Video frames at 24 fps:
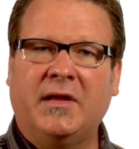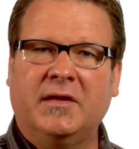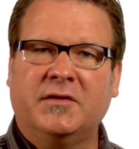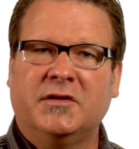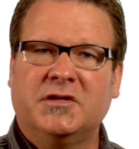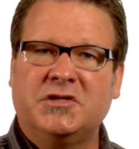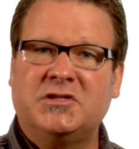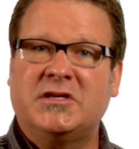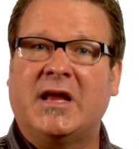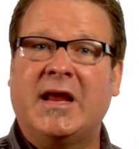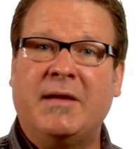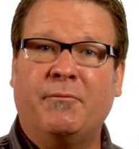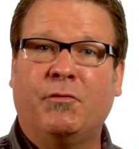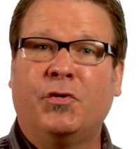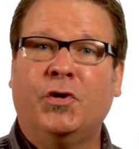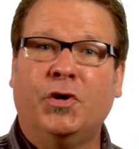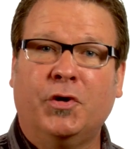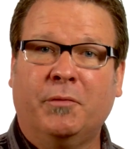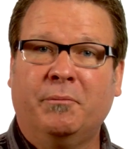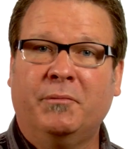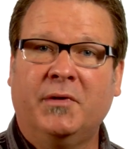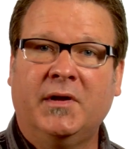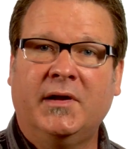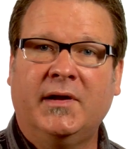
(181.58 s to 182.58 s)
in the same
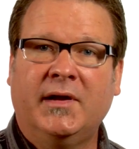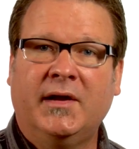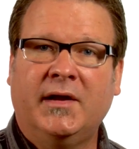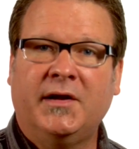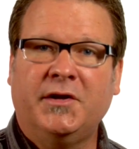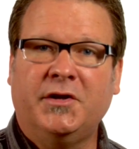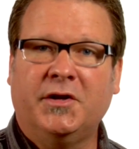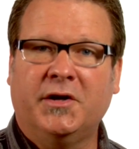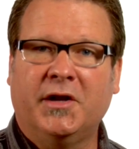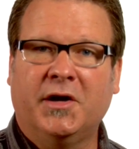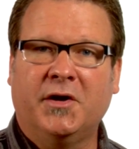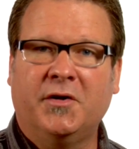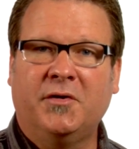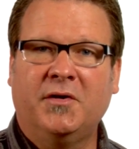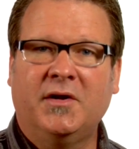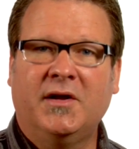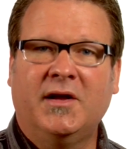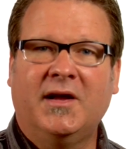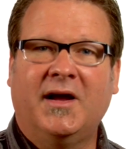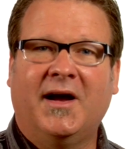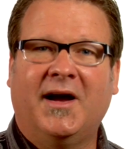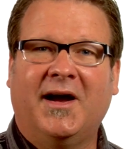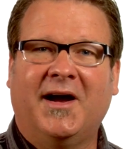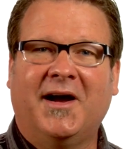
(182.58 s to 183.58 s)
room. You
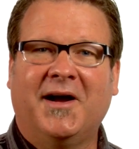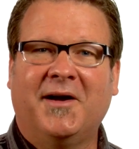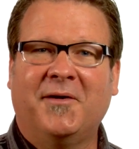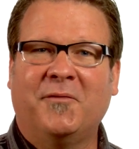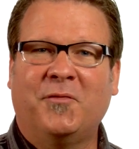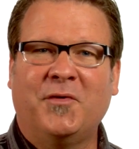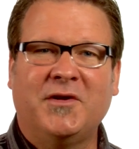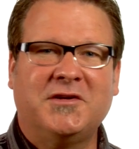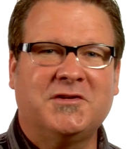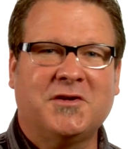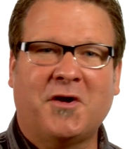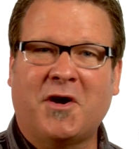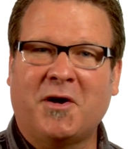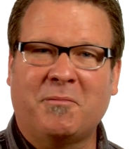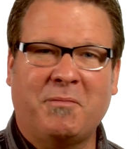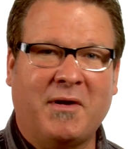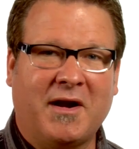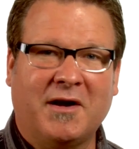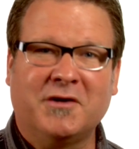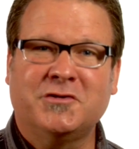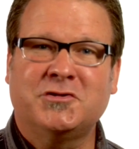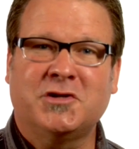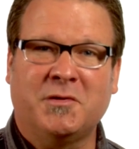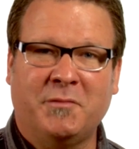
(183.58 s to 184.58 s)
know, we saw our
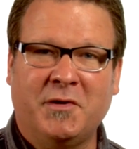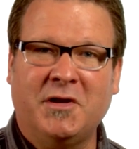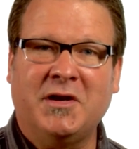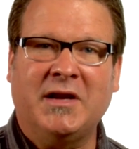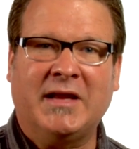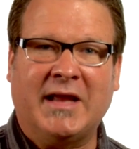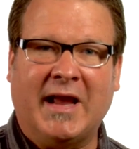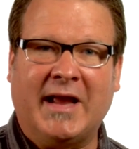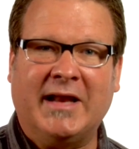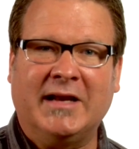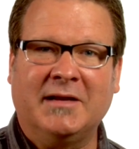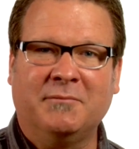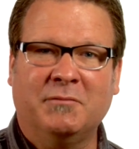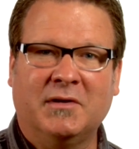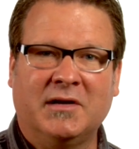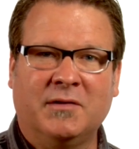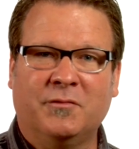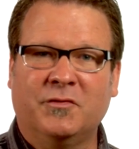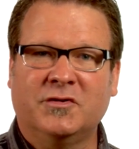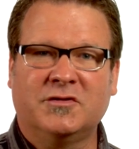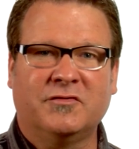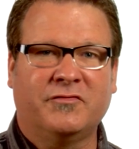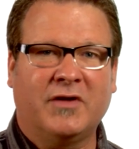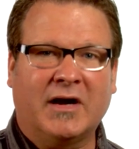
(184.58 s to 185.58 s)
parents communicating, but
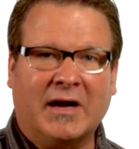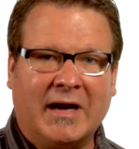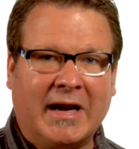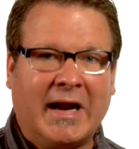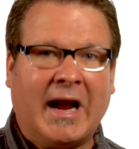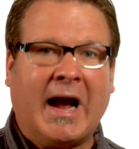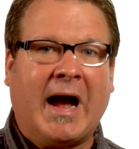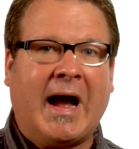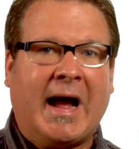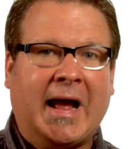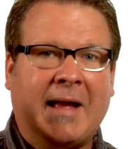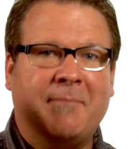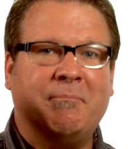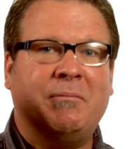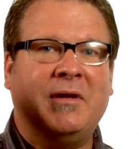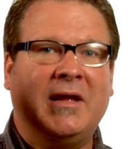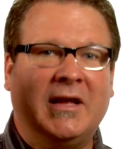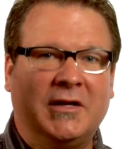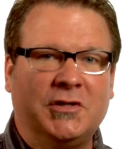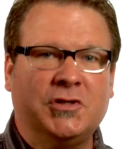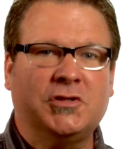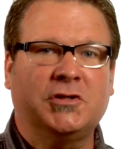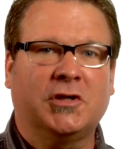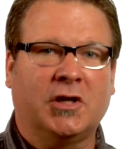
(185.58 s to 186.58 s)
it was very
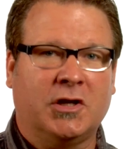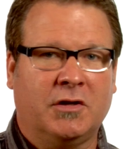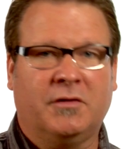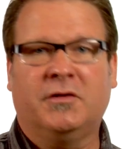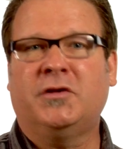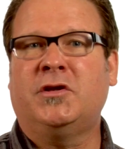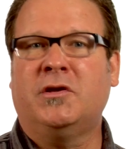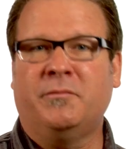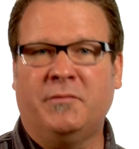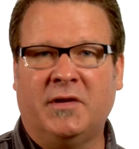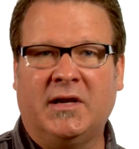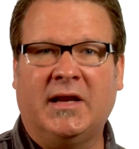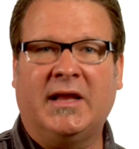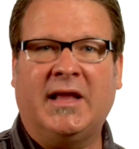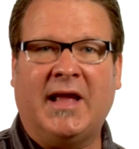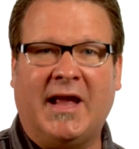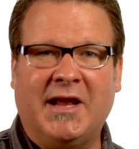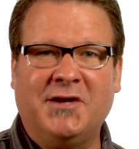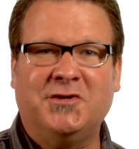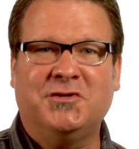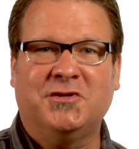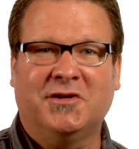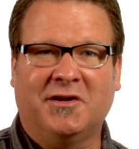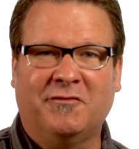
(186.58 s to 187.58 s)
high-pitched
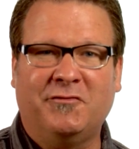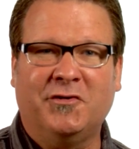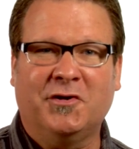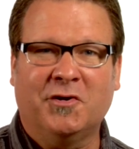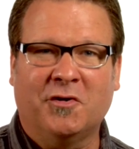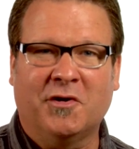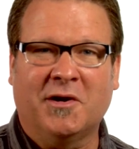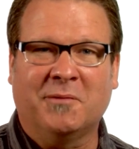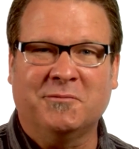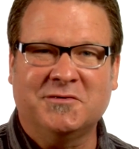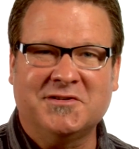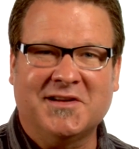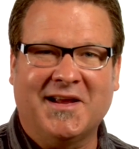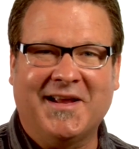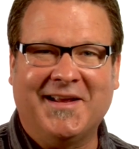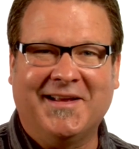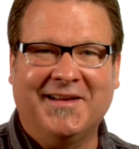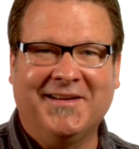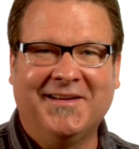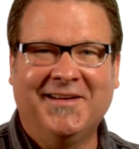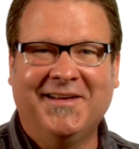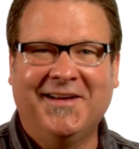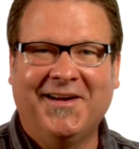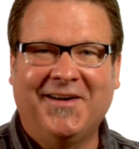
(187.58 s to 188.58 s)
communication, if you know what I'm
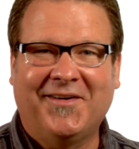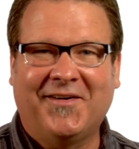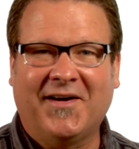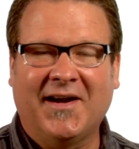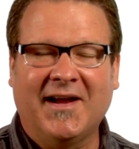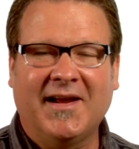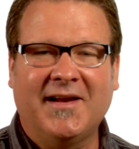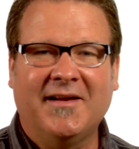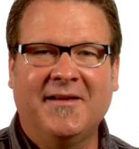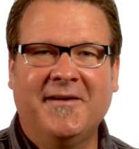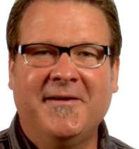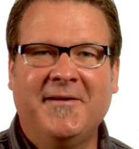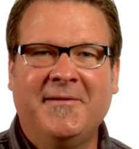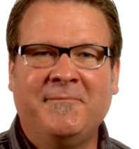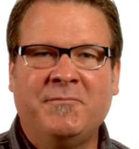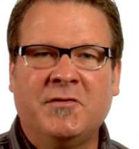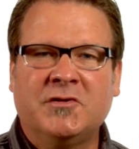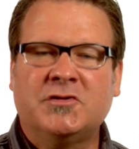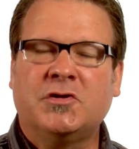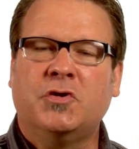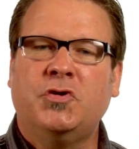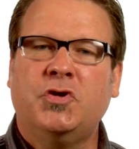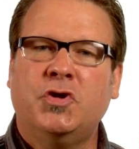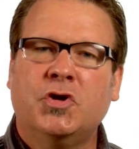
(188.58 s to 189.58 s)
saying, right?
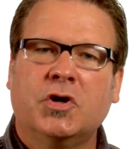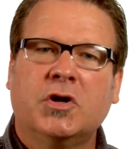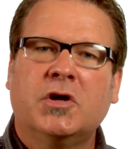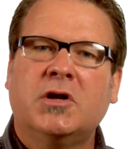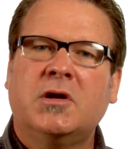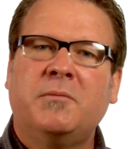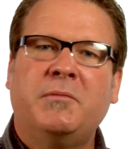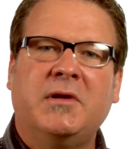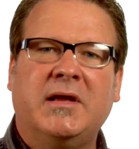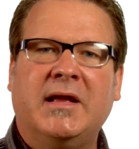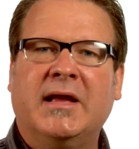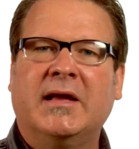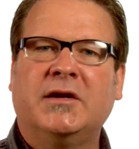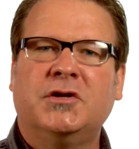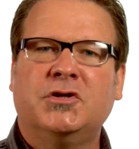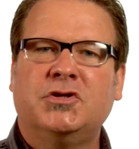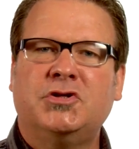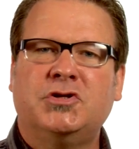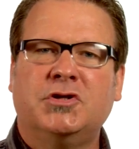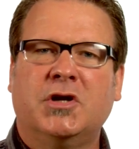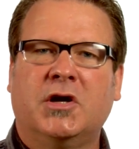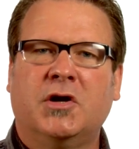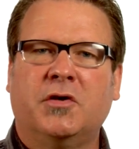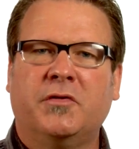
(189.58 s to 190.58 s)
So you're going to begin to
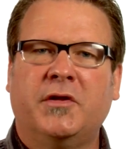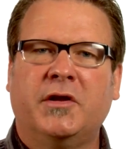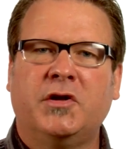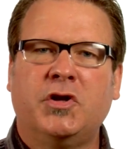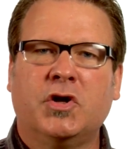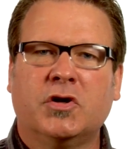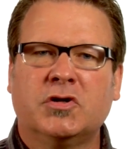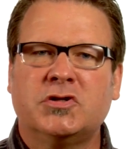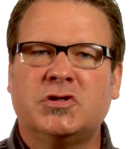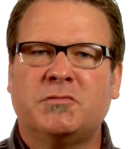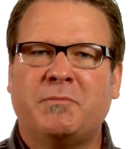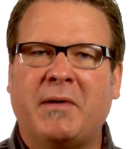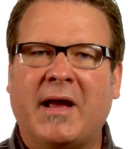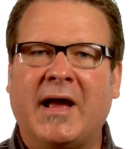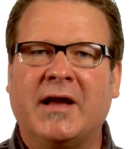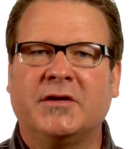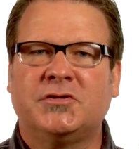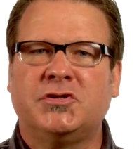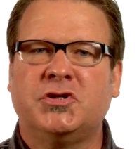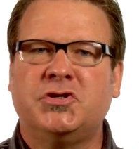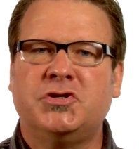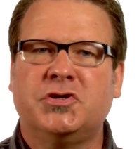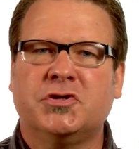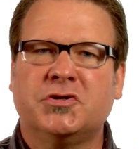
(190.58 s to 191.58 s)
show that your
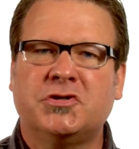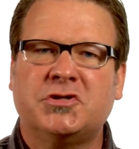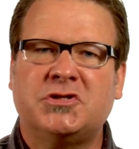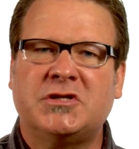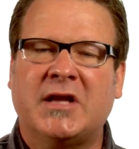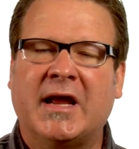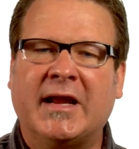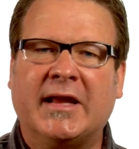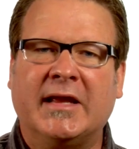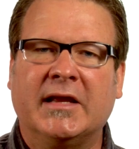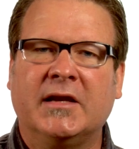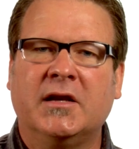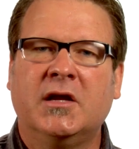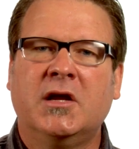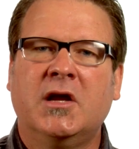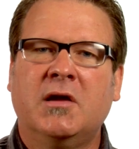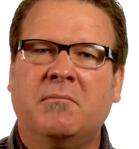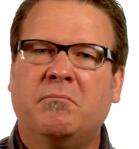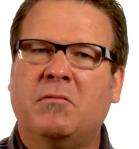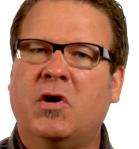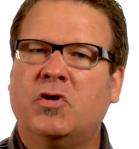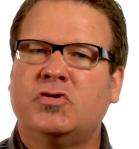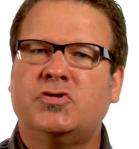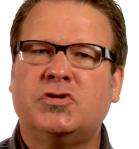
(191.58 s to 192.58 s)
spouse is your second
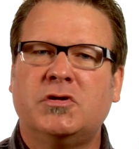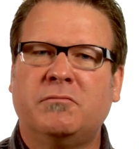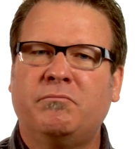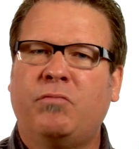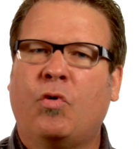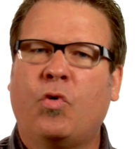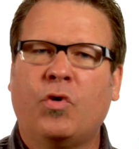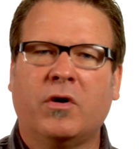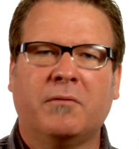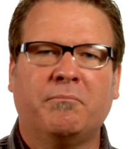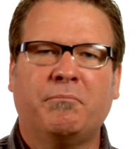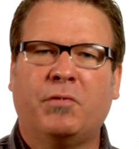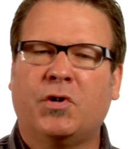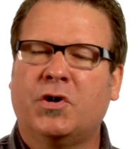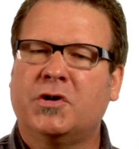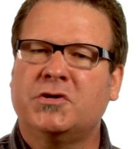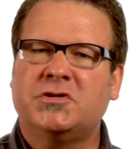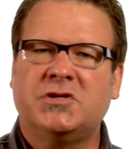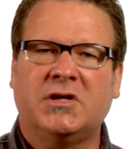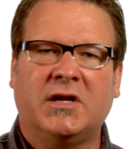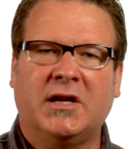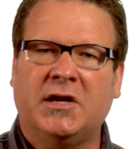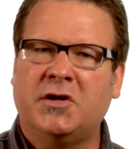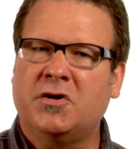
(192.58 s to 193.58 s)
most important
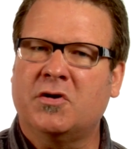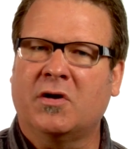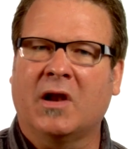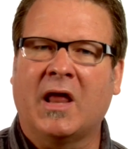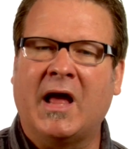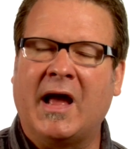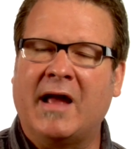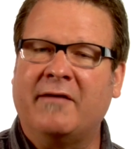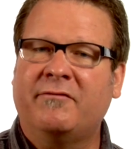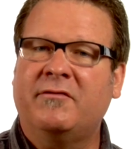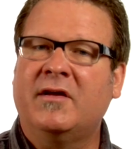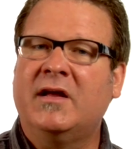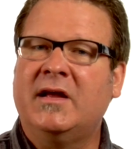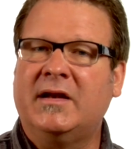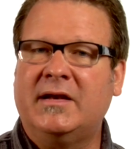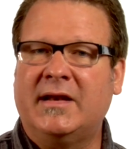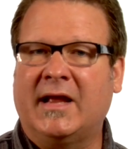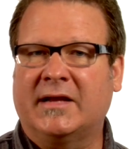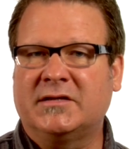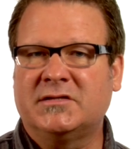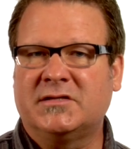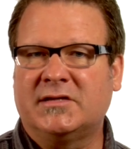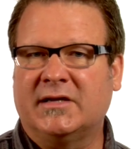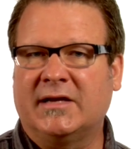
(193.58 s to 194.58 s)
person in your life
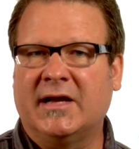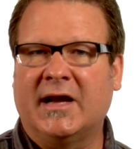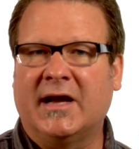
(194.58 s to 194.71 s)
next to